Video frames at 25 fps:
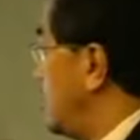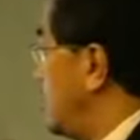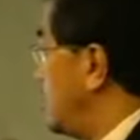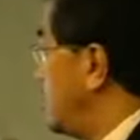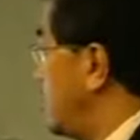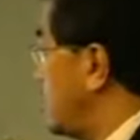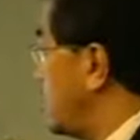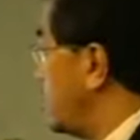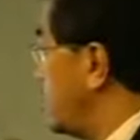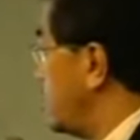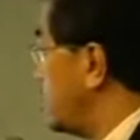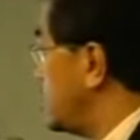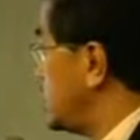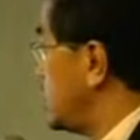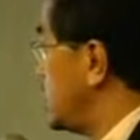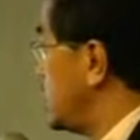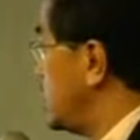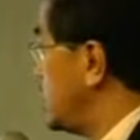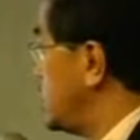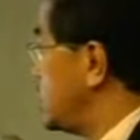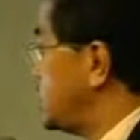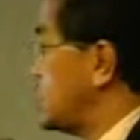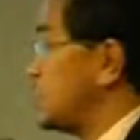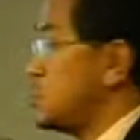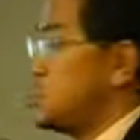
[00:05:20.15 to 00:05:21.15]
with which it
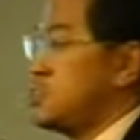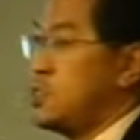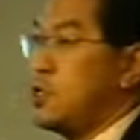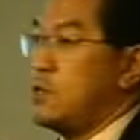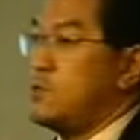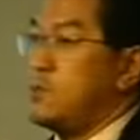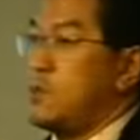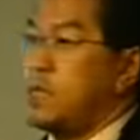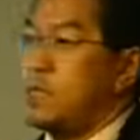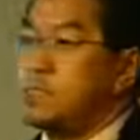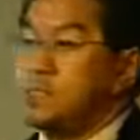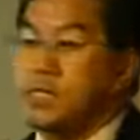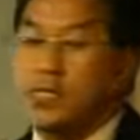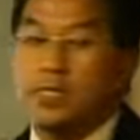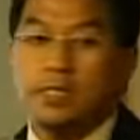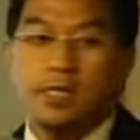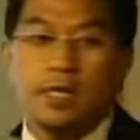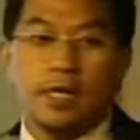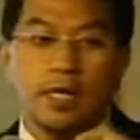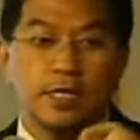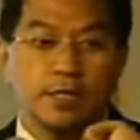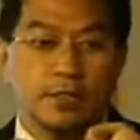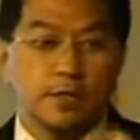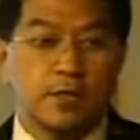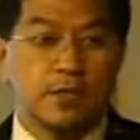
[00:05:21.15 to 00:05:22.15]
does its job as an
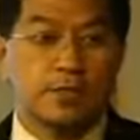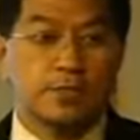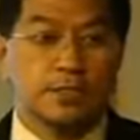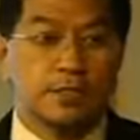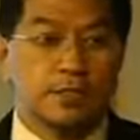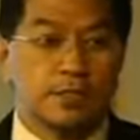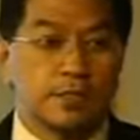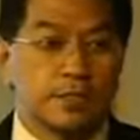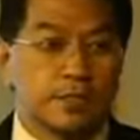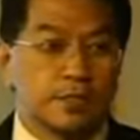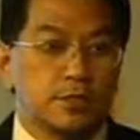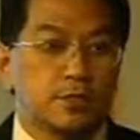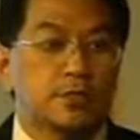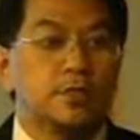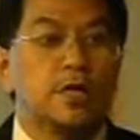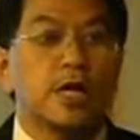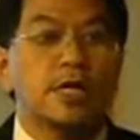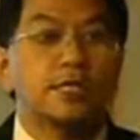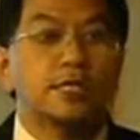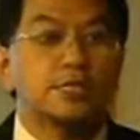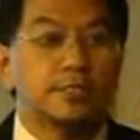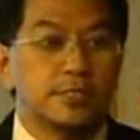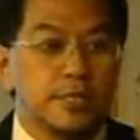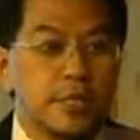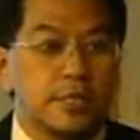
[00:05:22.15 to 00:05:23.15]
antioxidant. So you
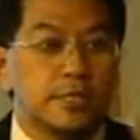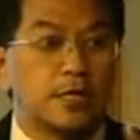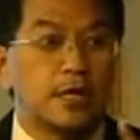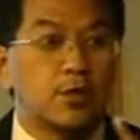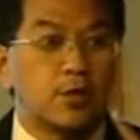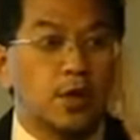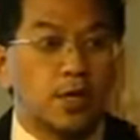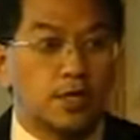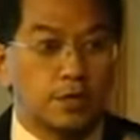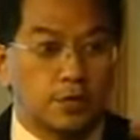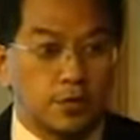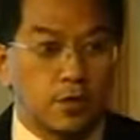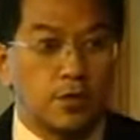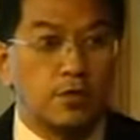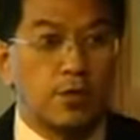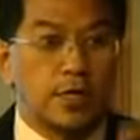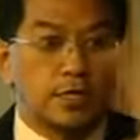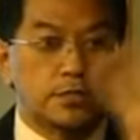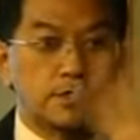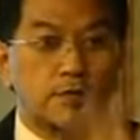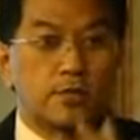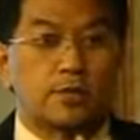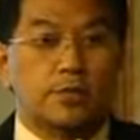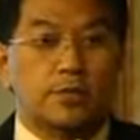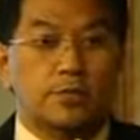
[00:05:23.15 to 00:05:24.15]
understand now what is
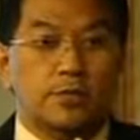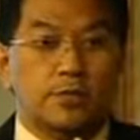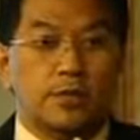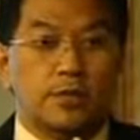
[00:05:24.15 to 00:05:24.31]
ORAC score.